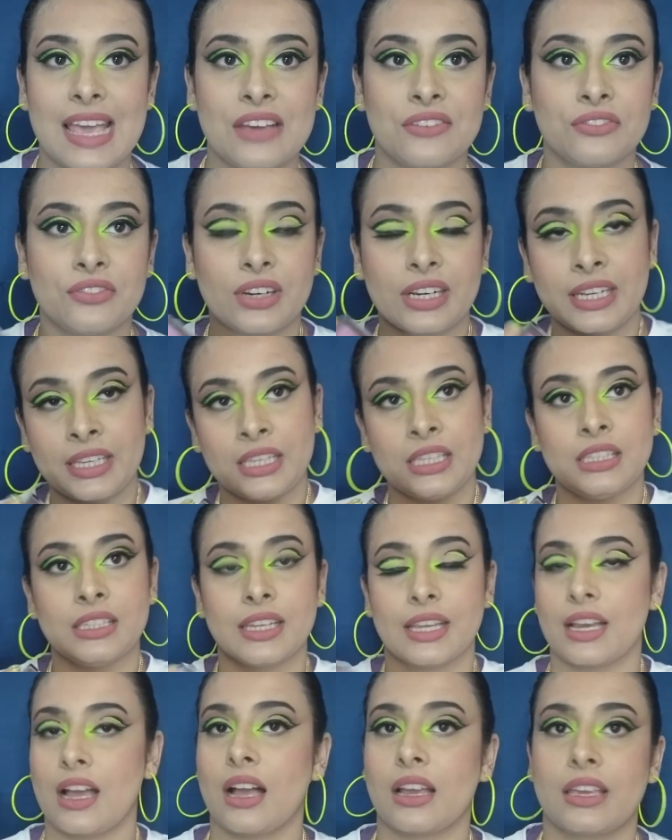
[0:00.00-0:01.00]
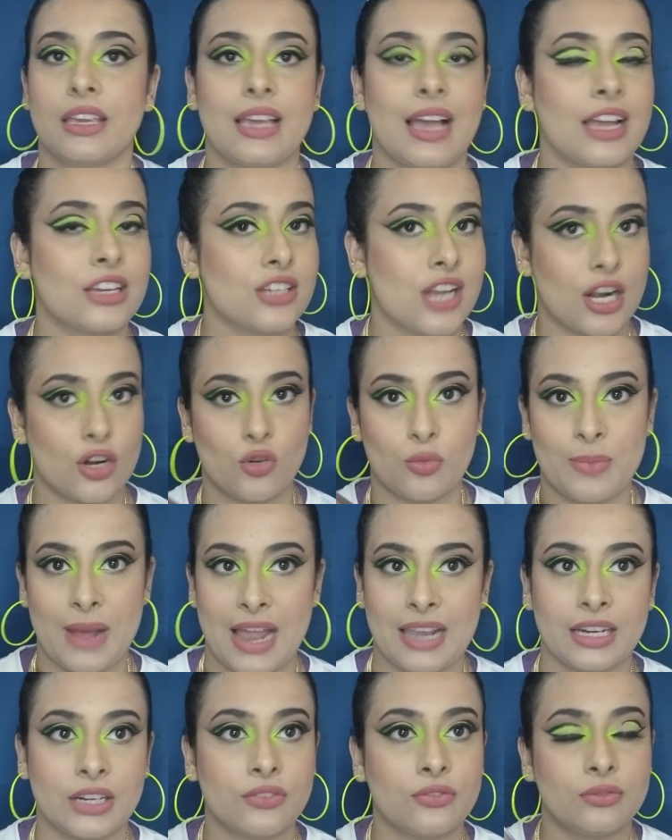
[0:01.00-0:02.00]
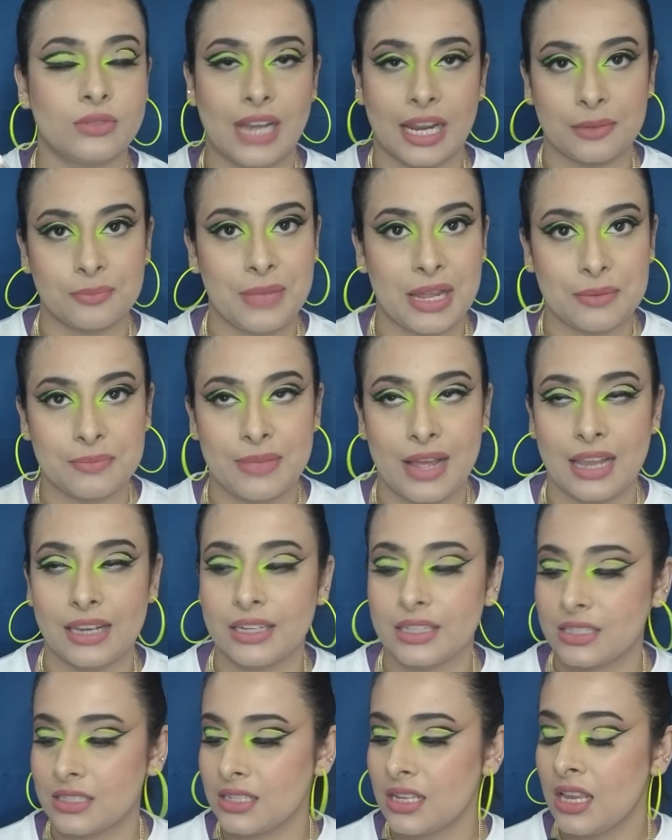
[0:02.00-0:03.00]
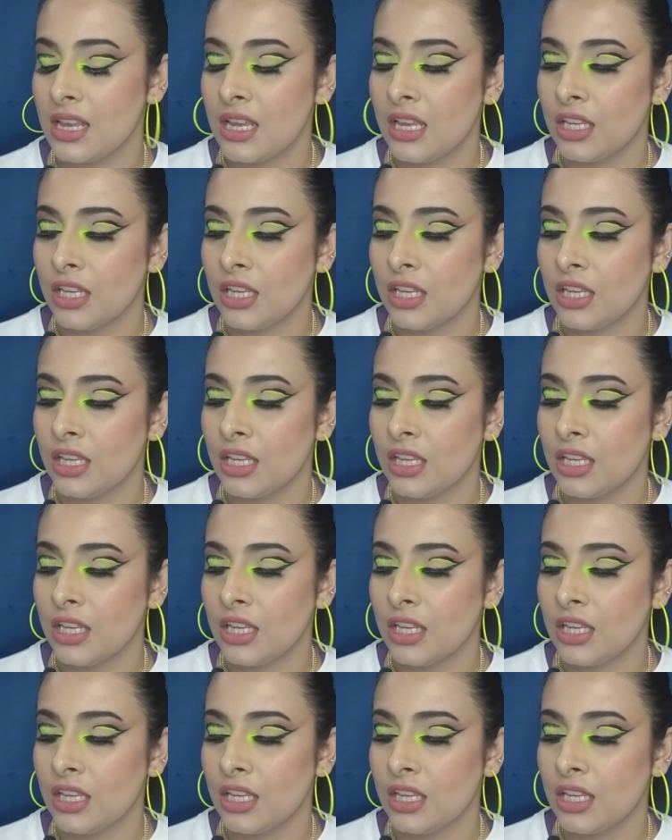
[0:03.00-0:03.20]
every Nika K eyeshadow palette, 9 pan palettes.